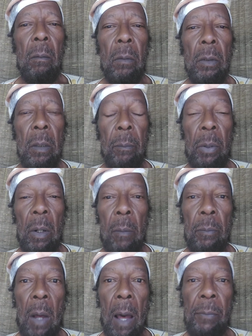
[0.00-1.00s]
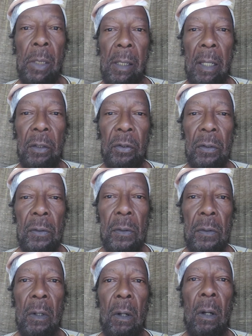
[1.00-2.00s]
the po
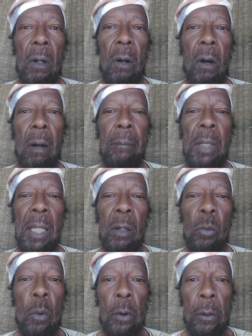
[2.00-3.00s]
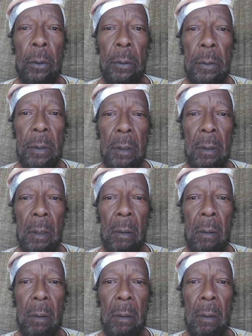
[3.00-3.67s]
populations are being whirled